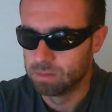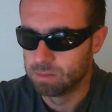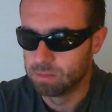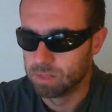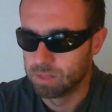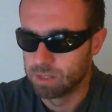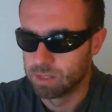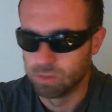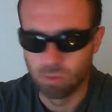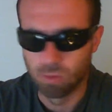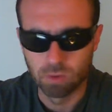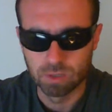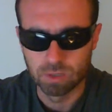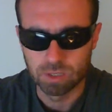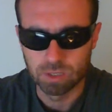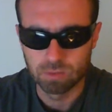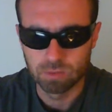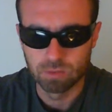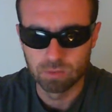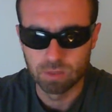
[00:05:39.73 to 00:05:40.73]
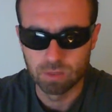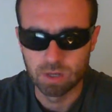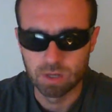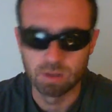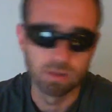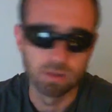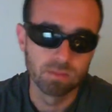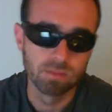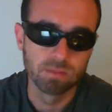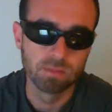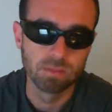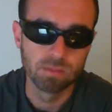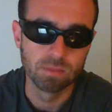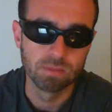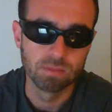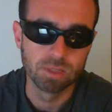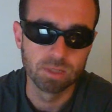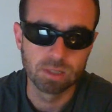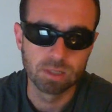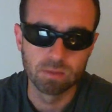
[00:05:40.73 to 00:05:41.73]
their daughters, well
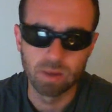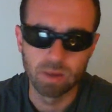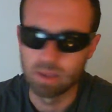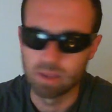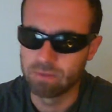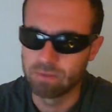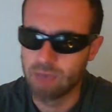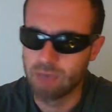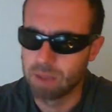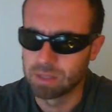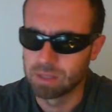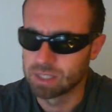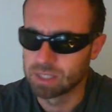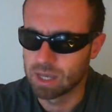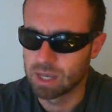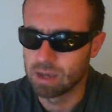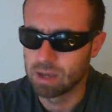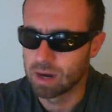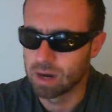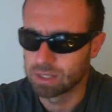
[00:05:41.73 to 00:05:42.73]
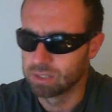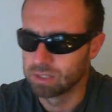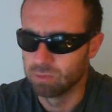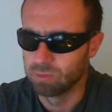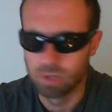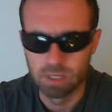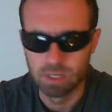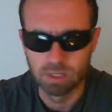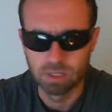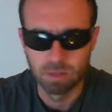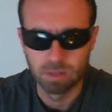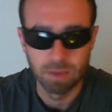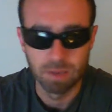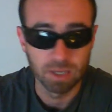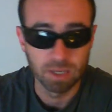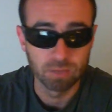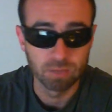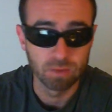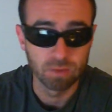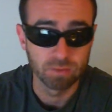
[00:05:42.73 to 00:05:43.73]
just the way their families are acting weird,
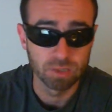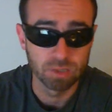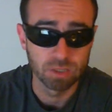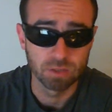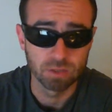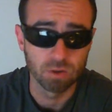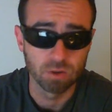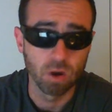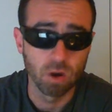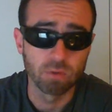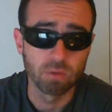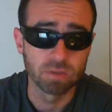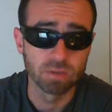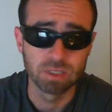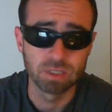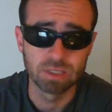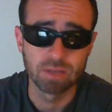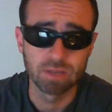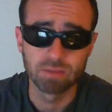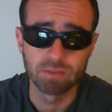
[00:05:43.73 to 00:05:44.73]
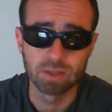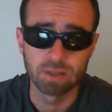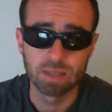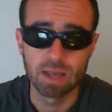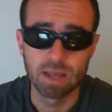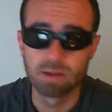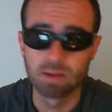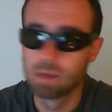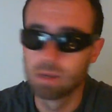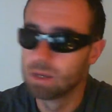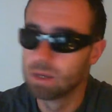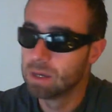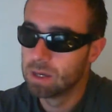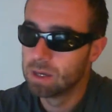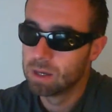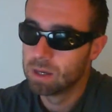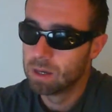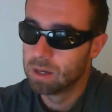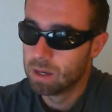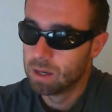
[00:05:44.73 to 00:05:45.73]
making references to coffins and stuff like that.
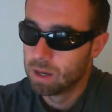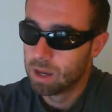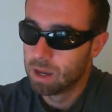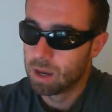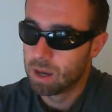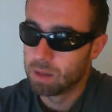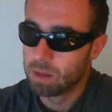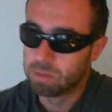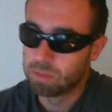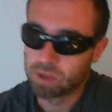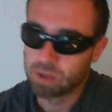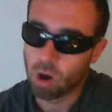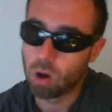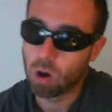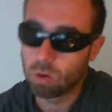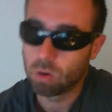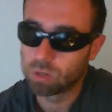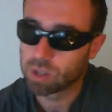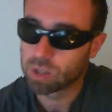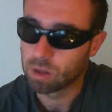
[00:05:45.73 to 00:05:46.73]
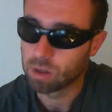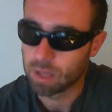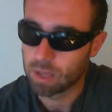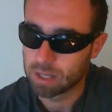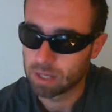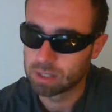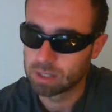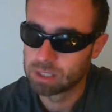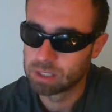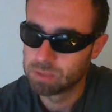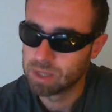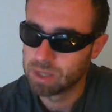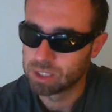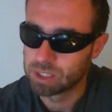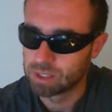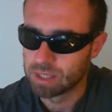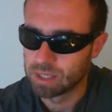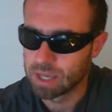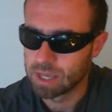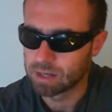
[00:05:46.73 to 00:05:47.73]
But the whole like
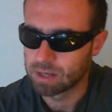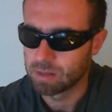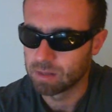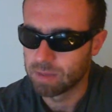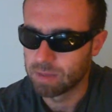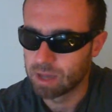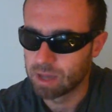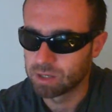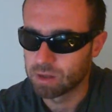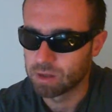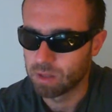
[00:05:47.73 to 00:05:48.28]
speech at the end about